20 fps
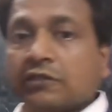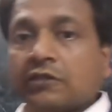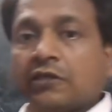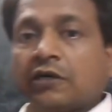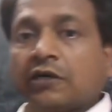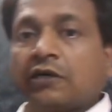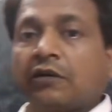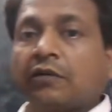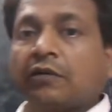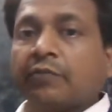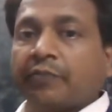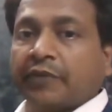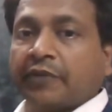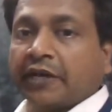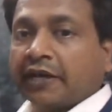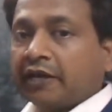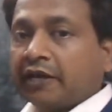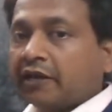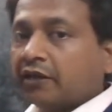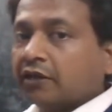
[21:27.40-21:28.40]
the
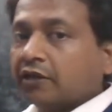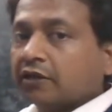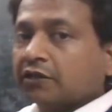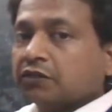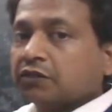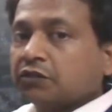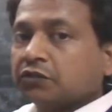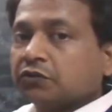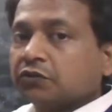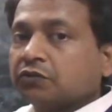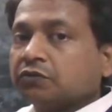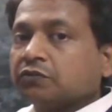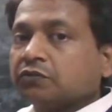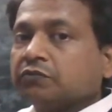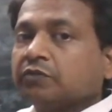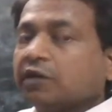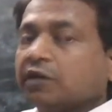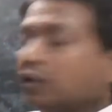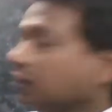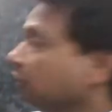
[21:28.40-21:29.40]
prey to
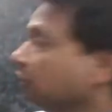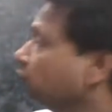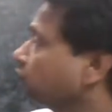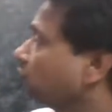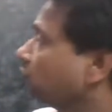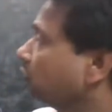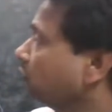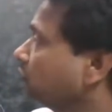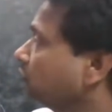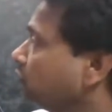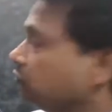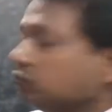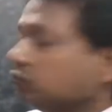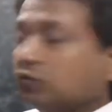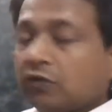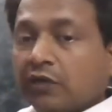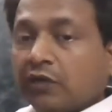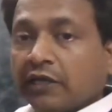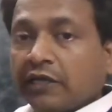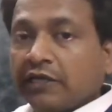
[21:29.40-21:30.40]
whom it want to
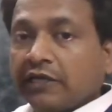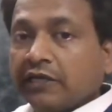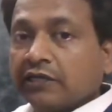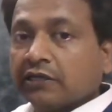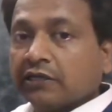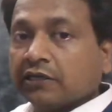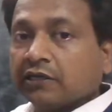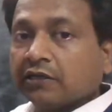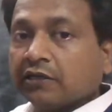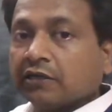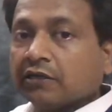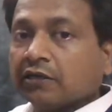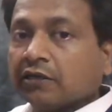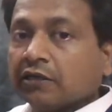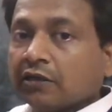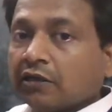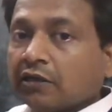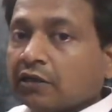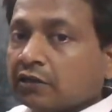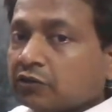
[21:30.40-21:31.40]
eat.
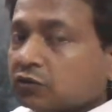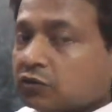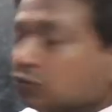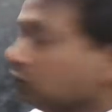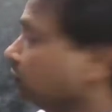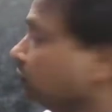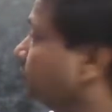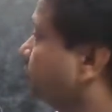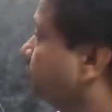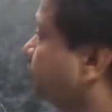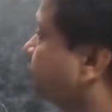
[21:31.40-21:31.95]
So